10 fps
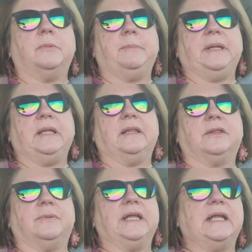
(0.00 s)
It would be the
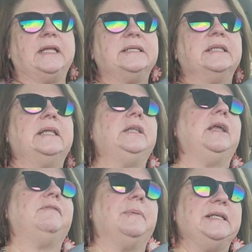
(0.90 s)
three kids, and then we
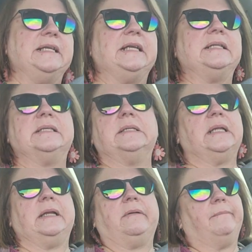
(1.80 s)
have to buy tickets,
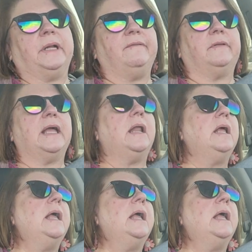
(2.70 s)
and I don't have money for that.